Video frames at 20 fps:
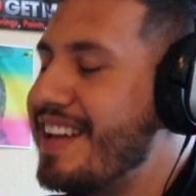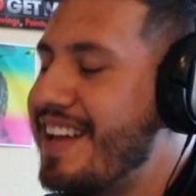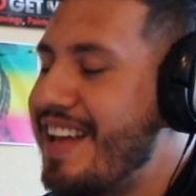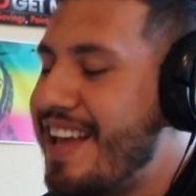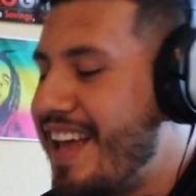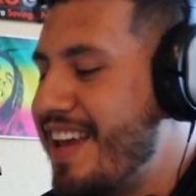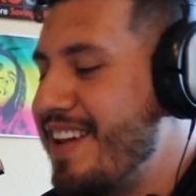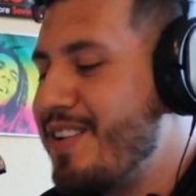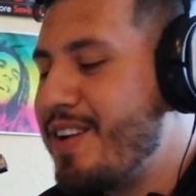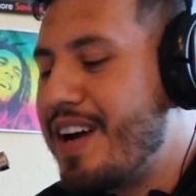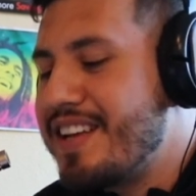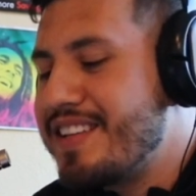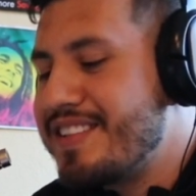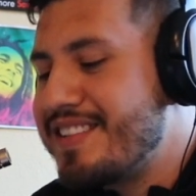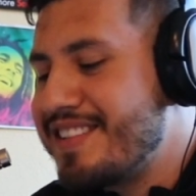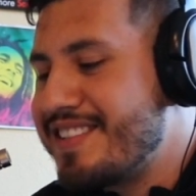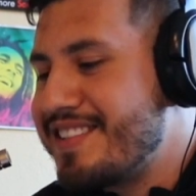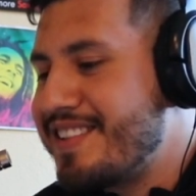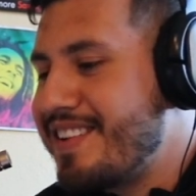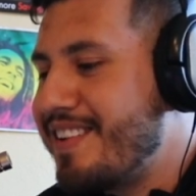
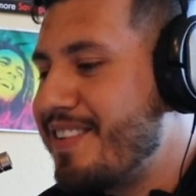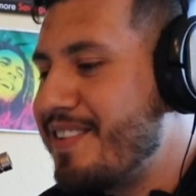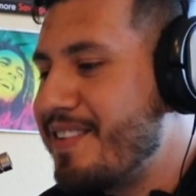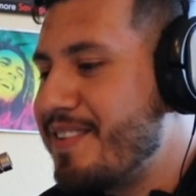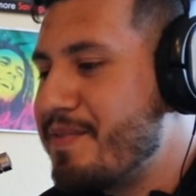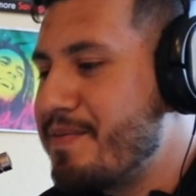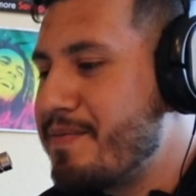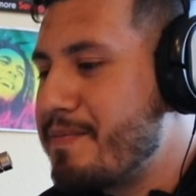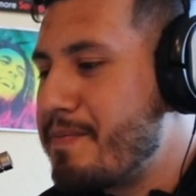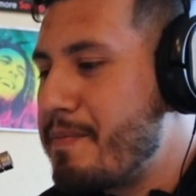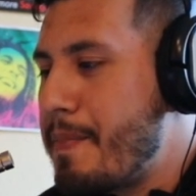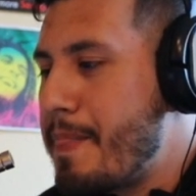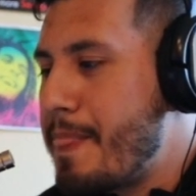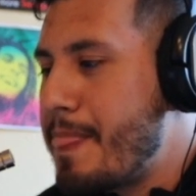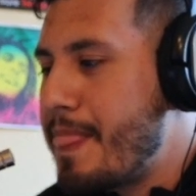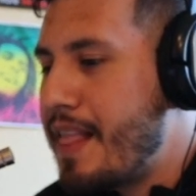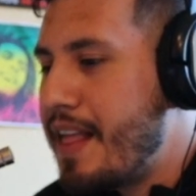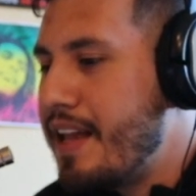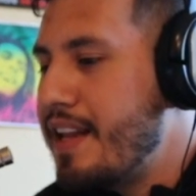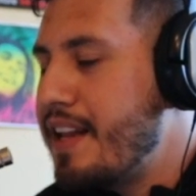Anyways, so
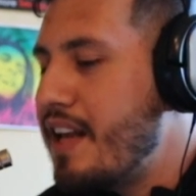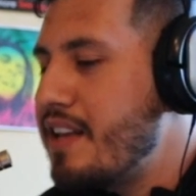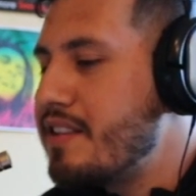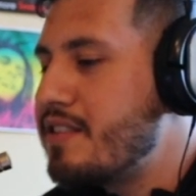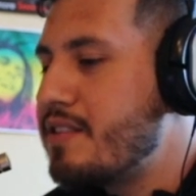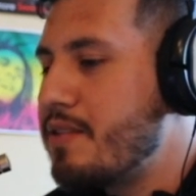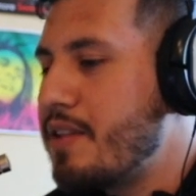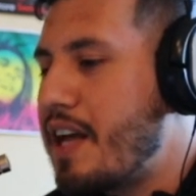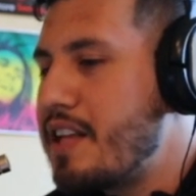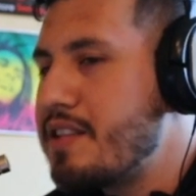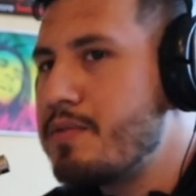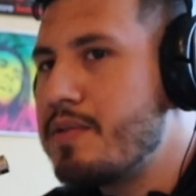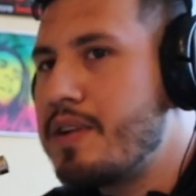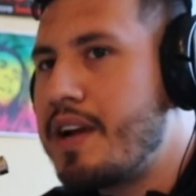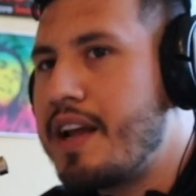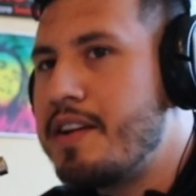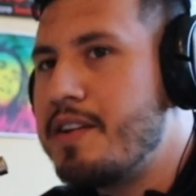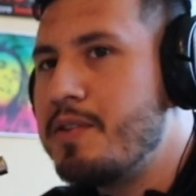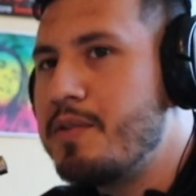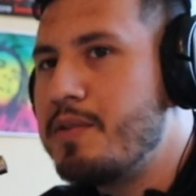and so that's when
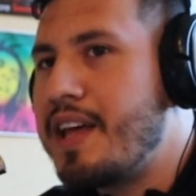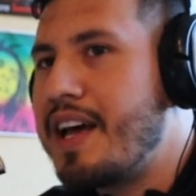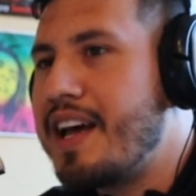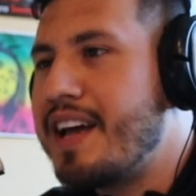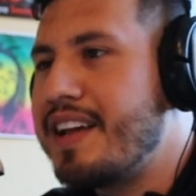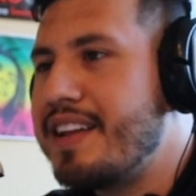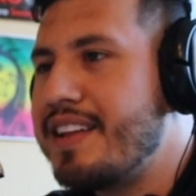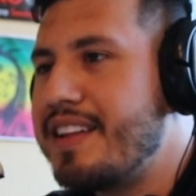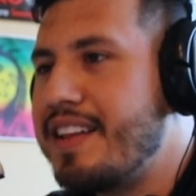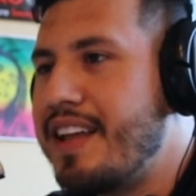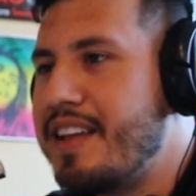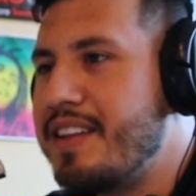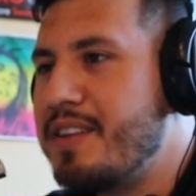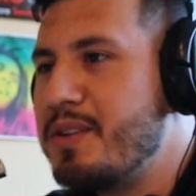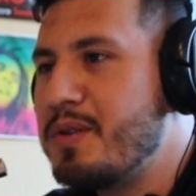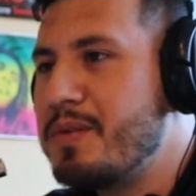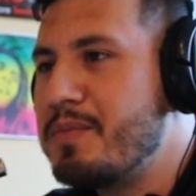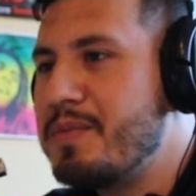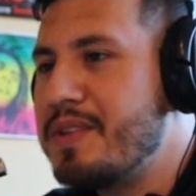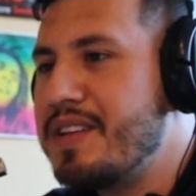I knew that you
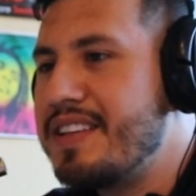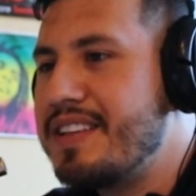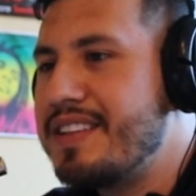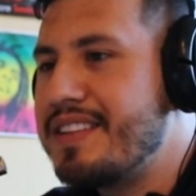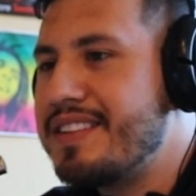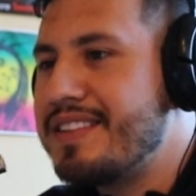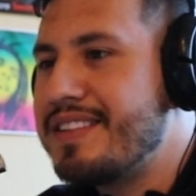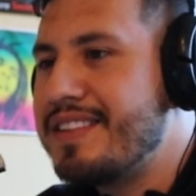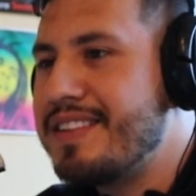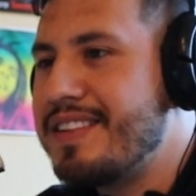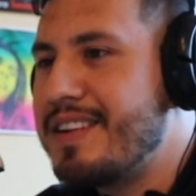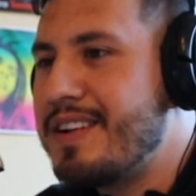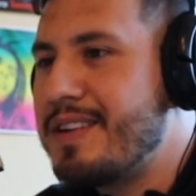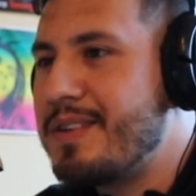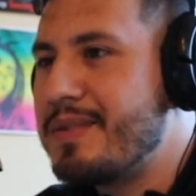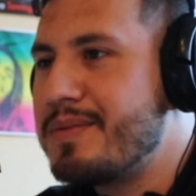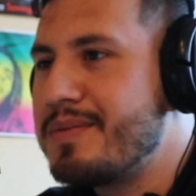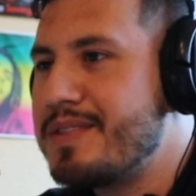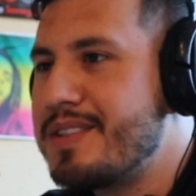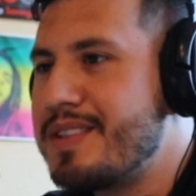could be,
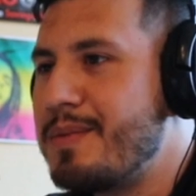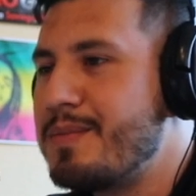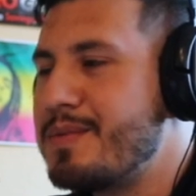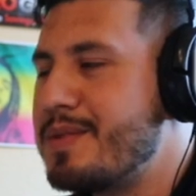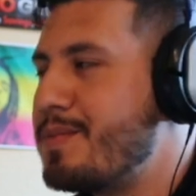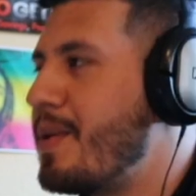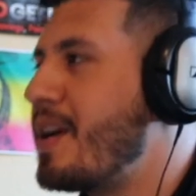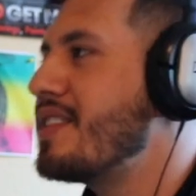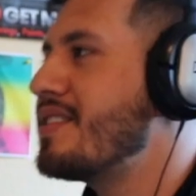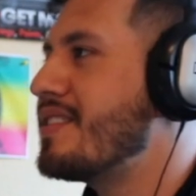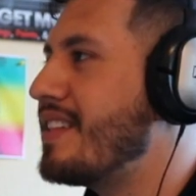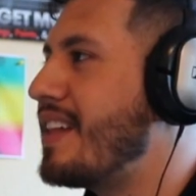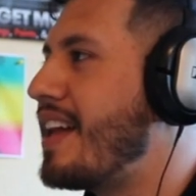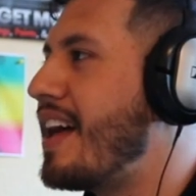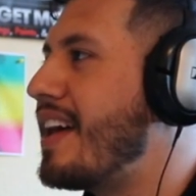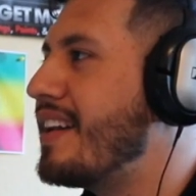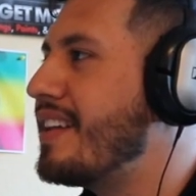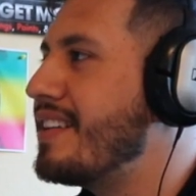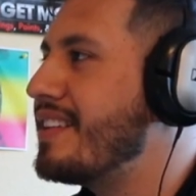something special at it.